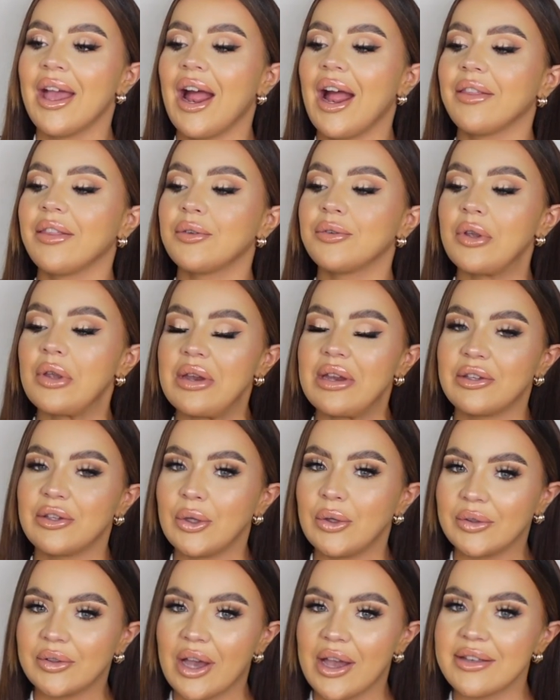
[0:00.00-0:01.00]
and there was only
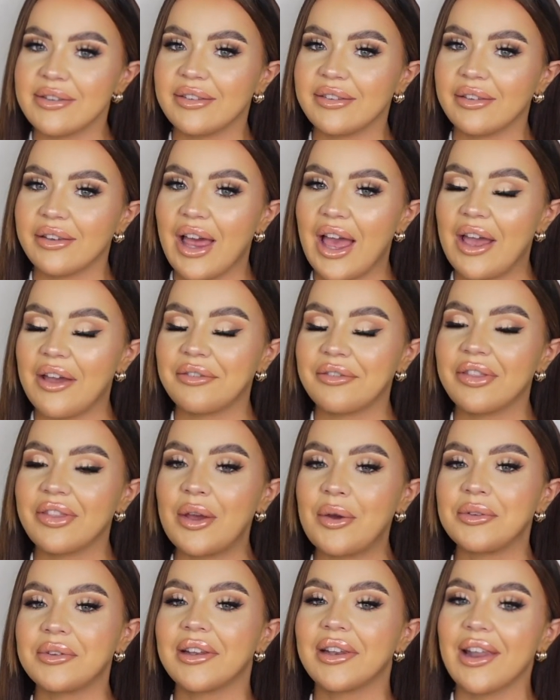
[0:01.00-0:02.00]
2 sizes left.
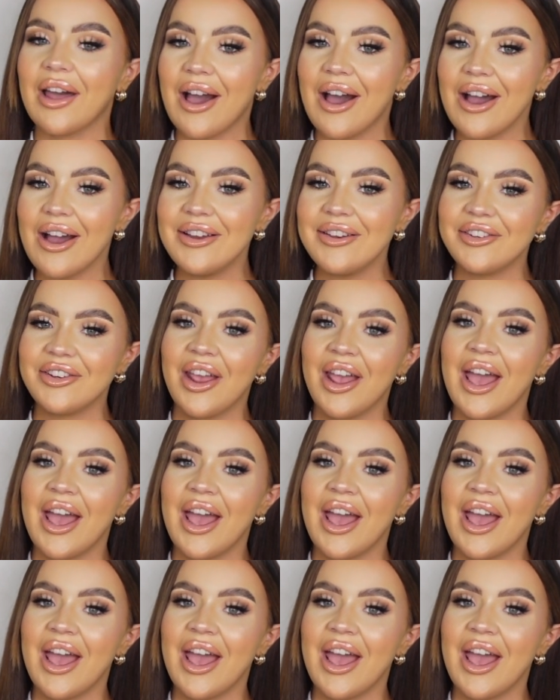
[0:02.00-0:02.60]
There was a large